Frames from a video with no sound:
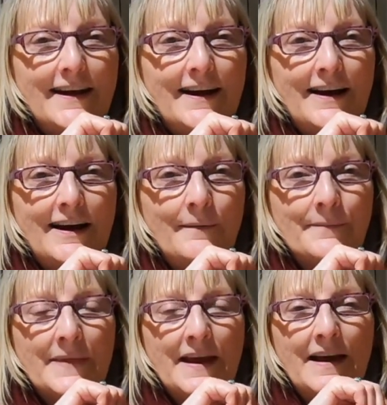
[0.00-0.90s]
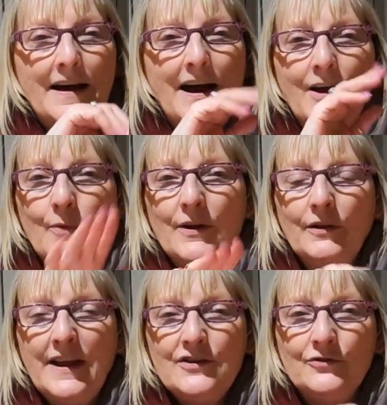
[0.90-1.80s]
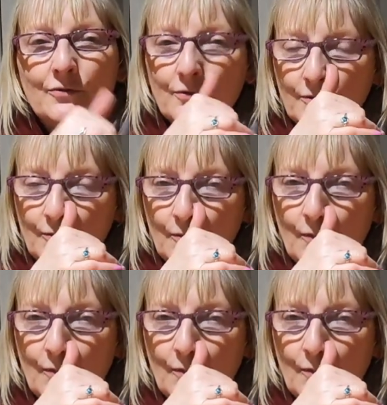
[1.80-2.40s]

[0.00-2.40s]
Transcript: I will let you know